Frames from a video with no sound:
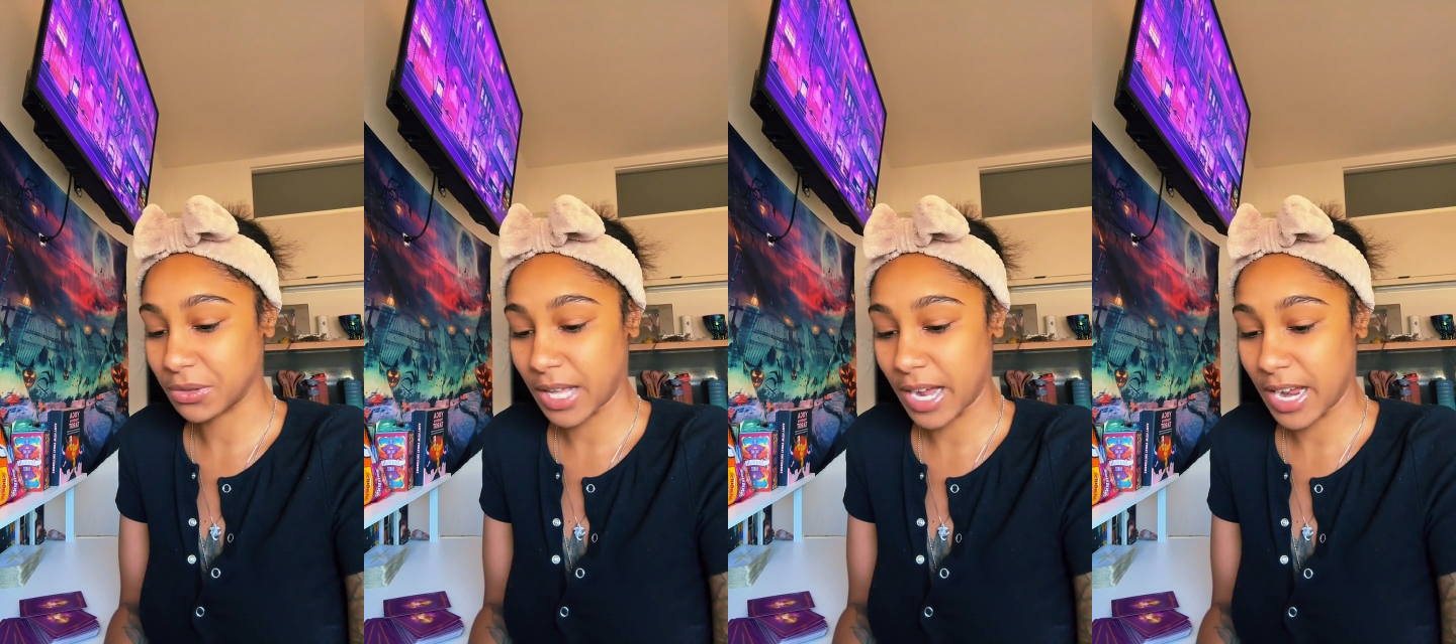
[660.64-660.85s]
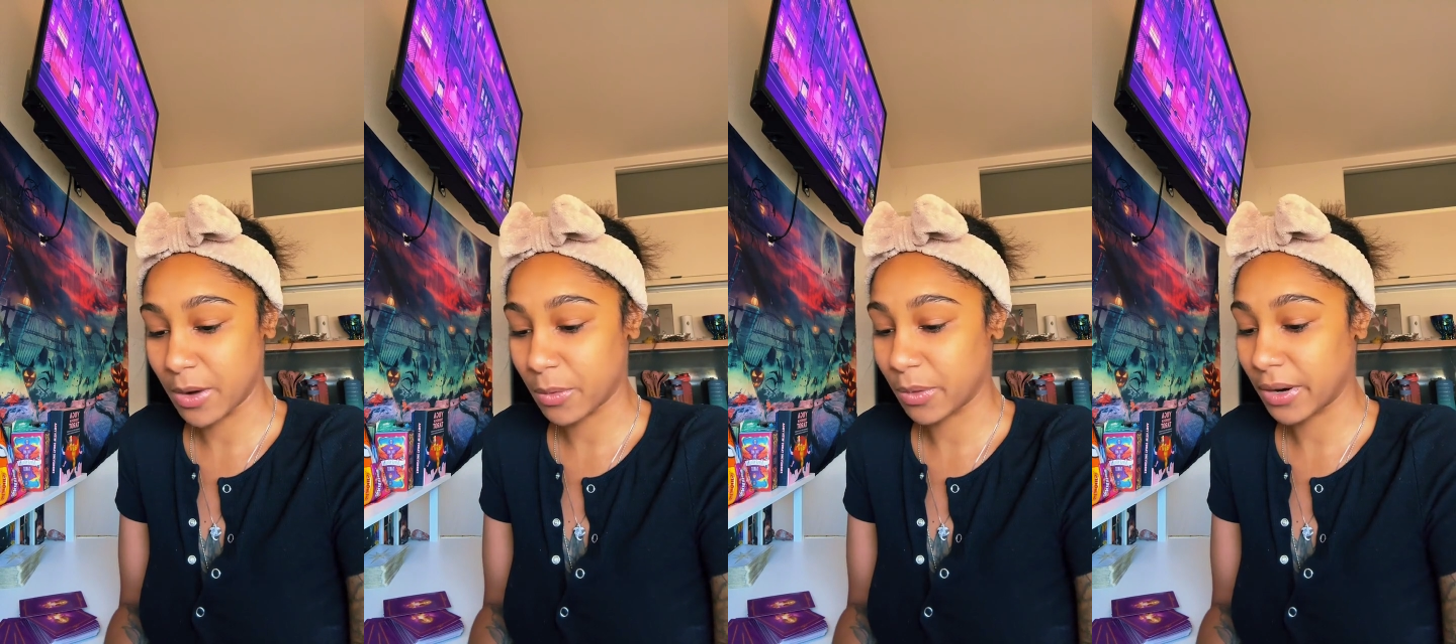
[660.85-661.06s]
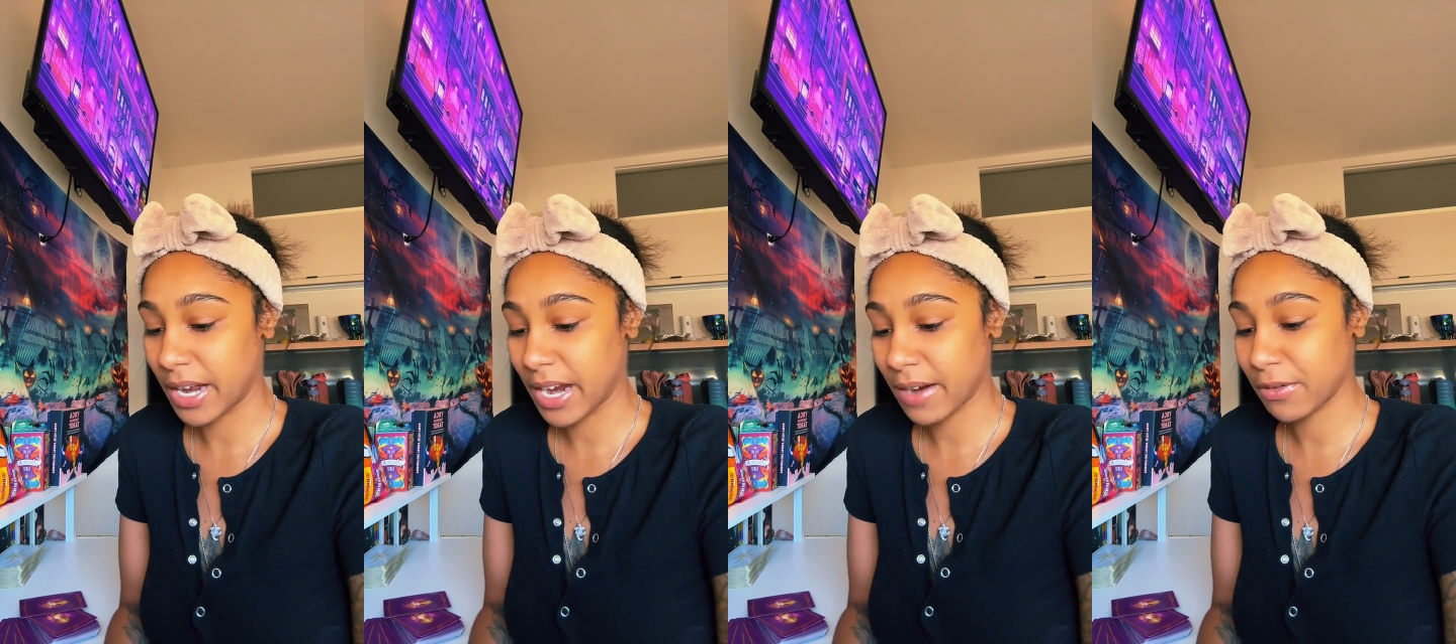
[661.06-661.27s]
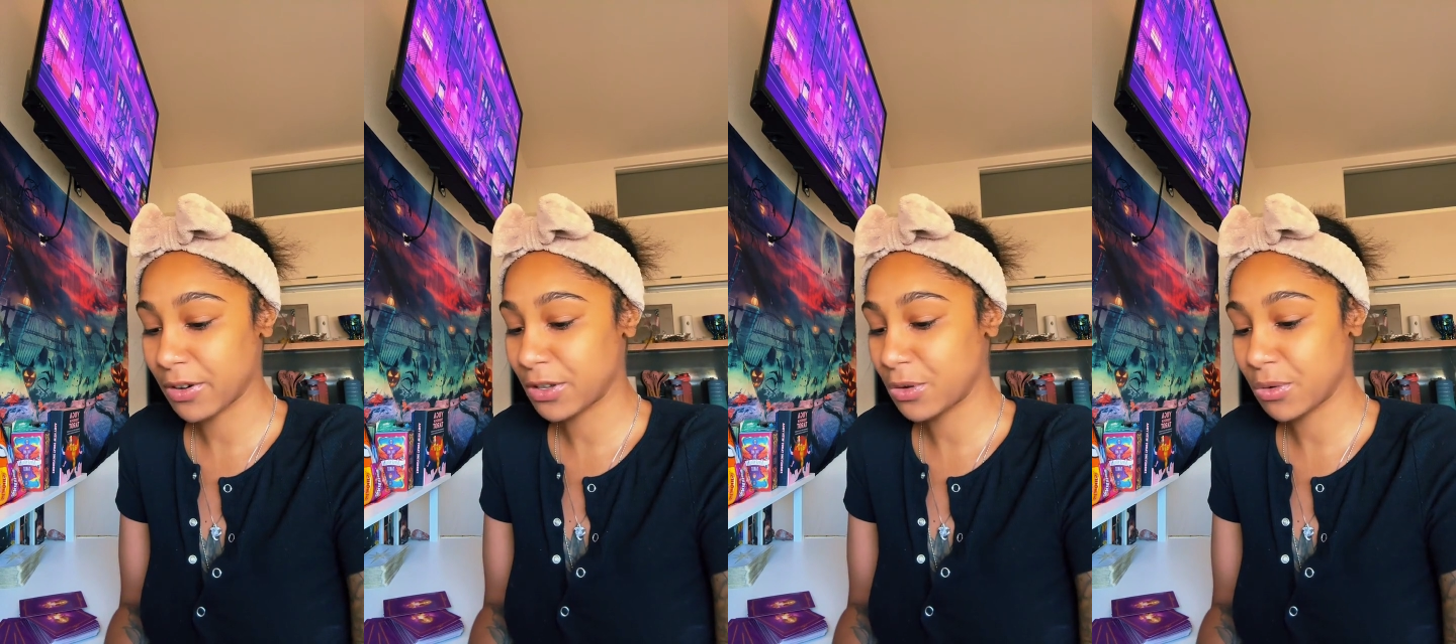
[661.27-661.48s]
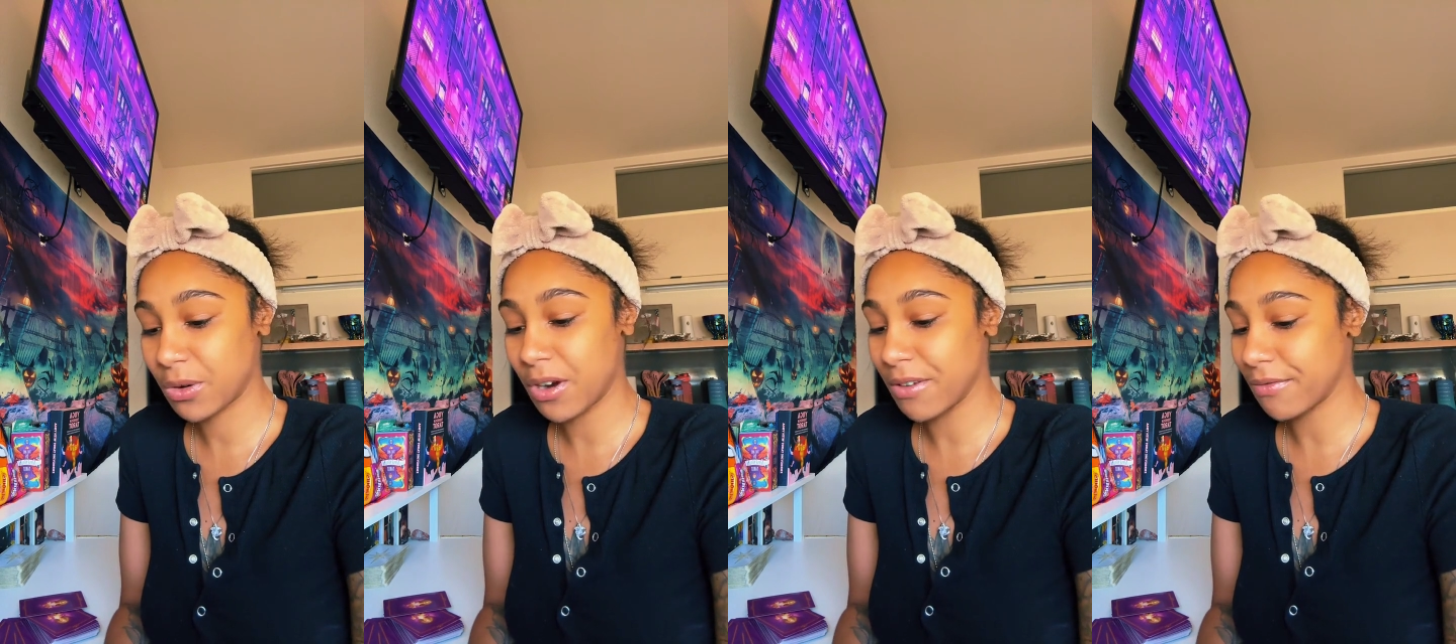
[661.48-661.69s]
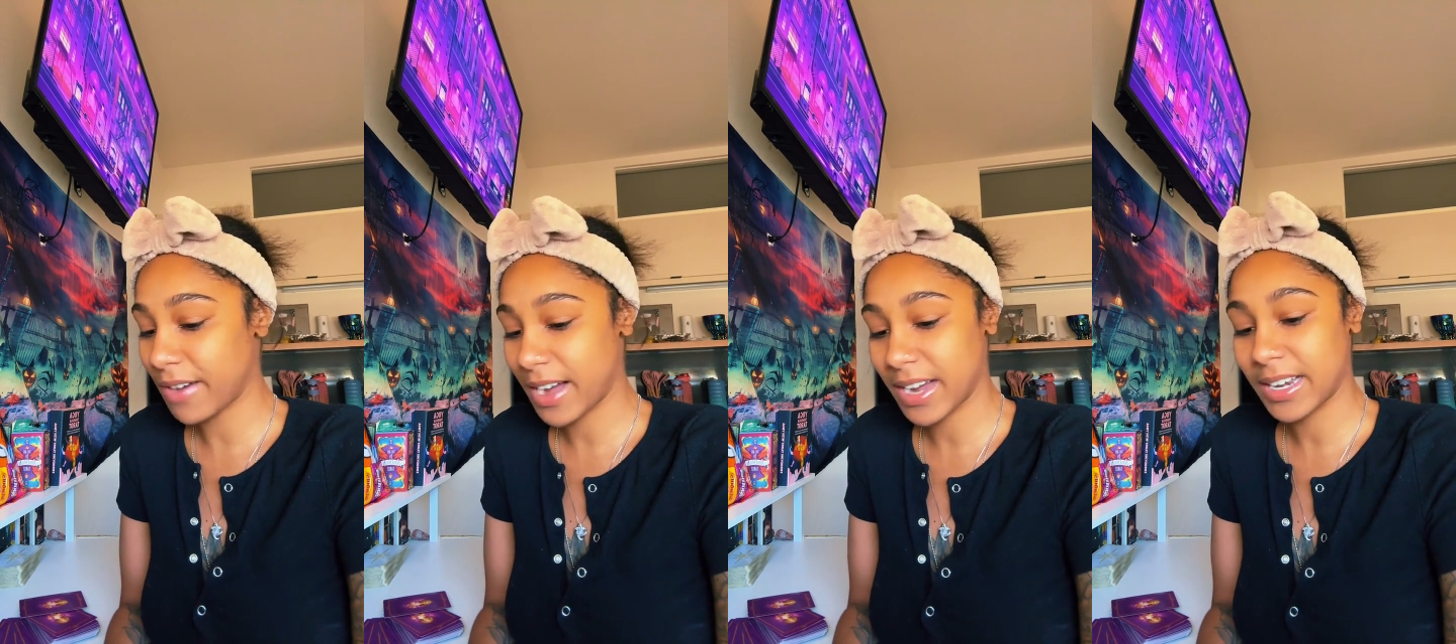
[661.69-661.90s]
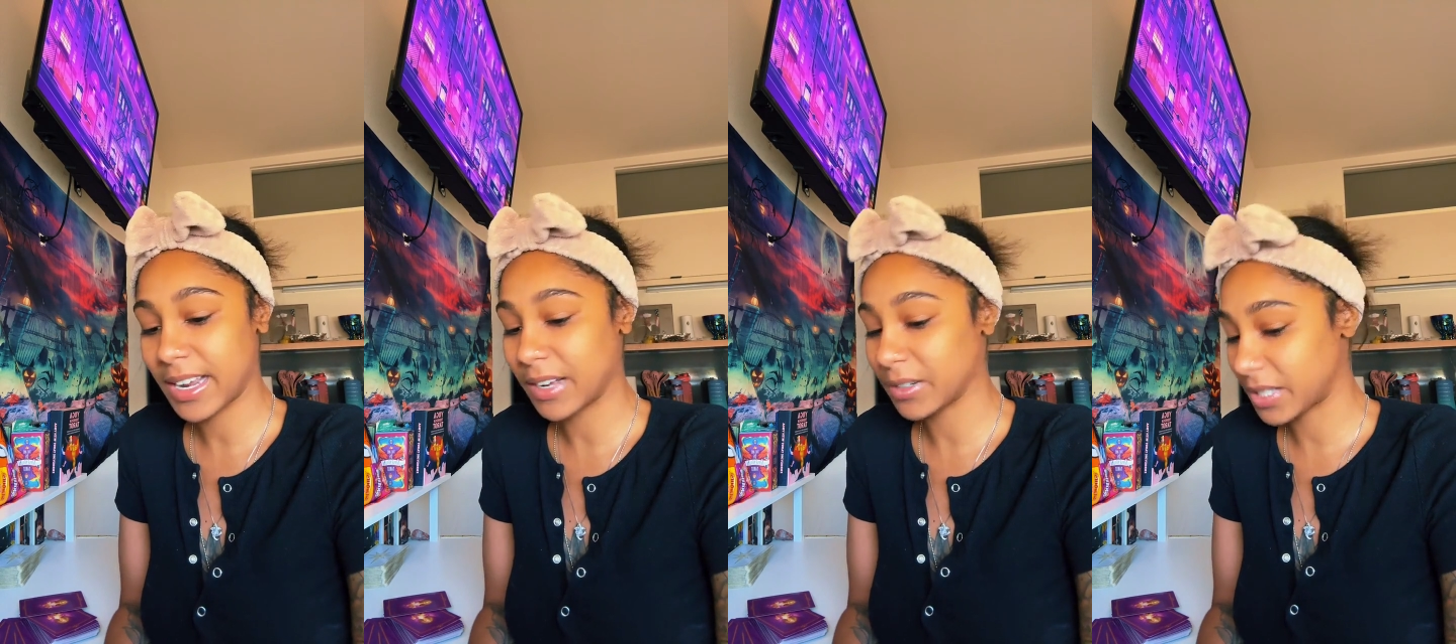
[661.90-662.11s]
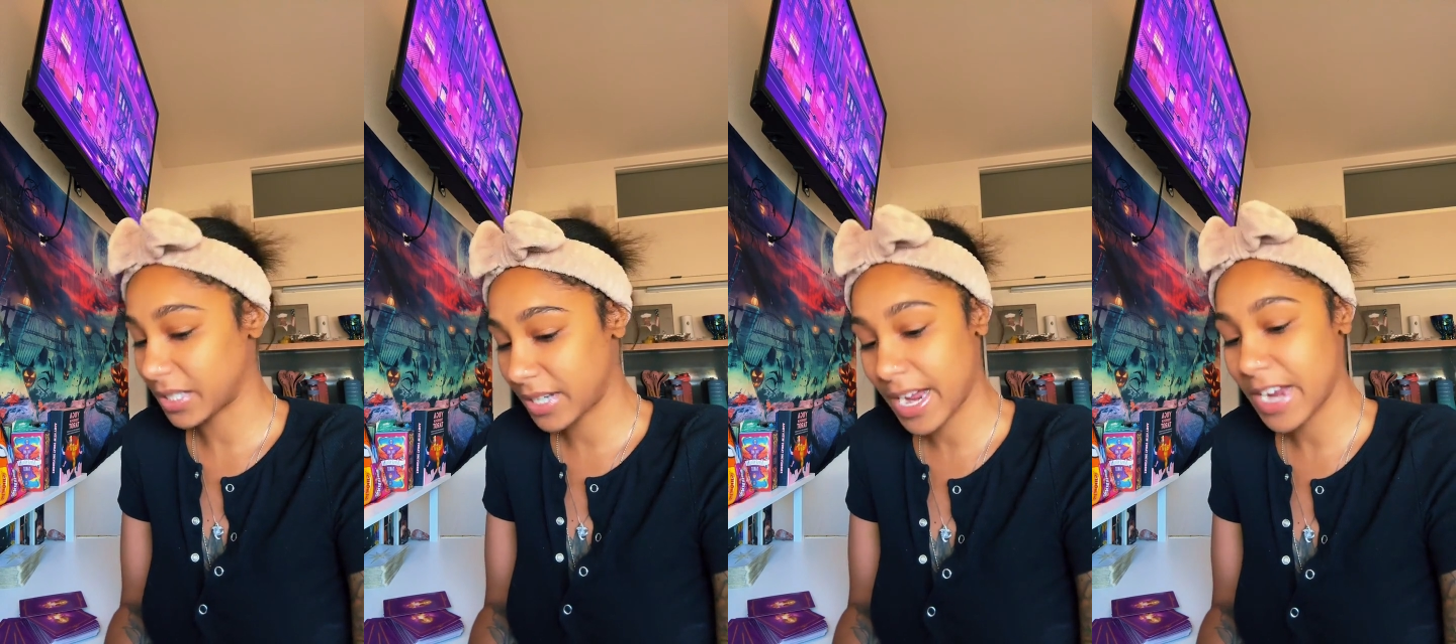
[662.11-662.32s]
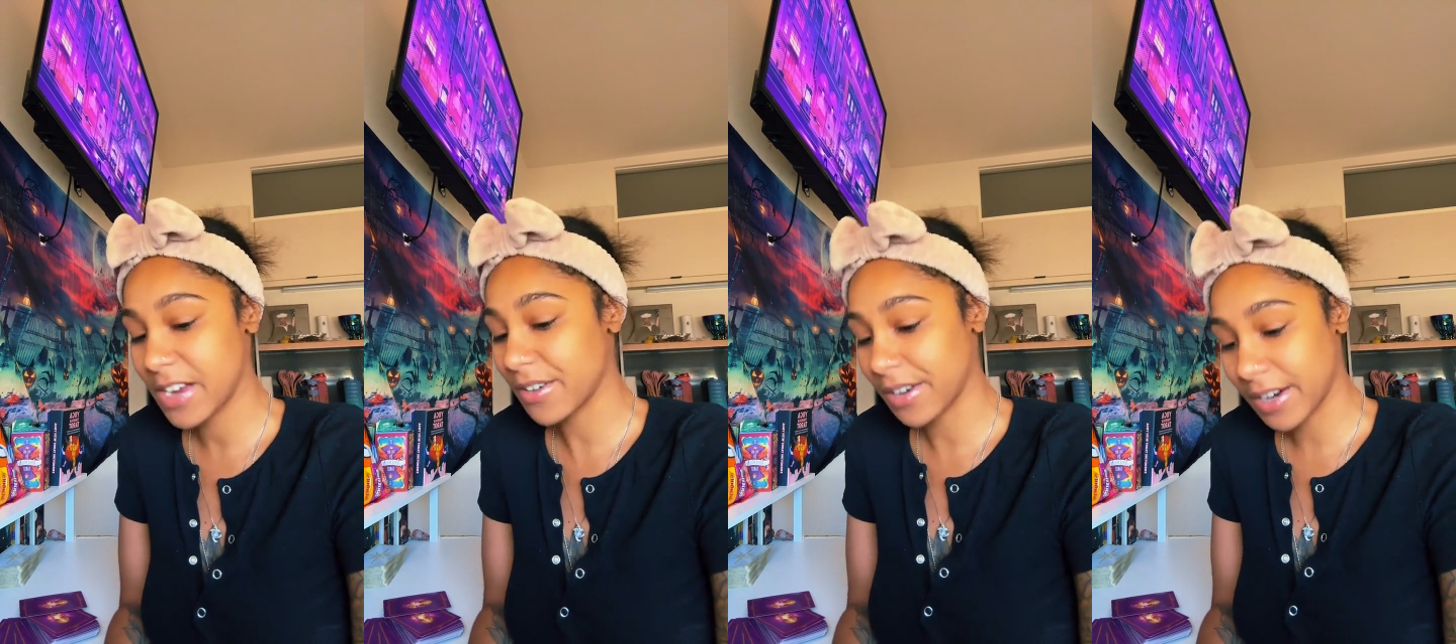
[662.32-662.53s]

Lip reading: you. Like, whatever you don't find out today,